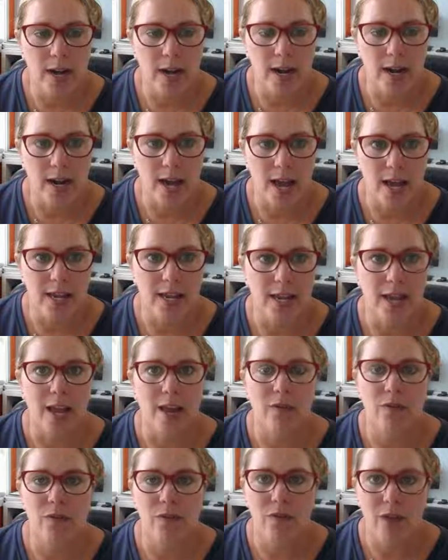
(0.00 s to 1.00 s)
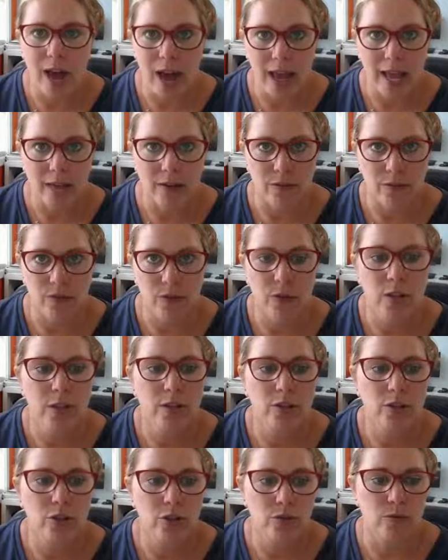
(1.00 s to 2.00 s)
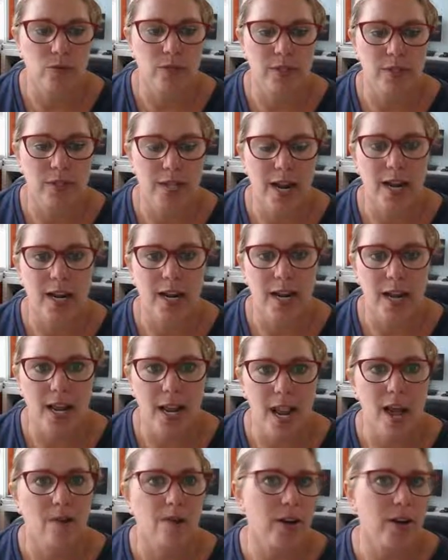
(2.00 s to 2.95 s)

and I get five students that I could have.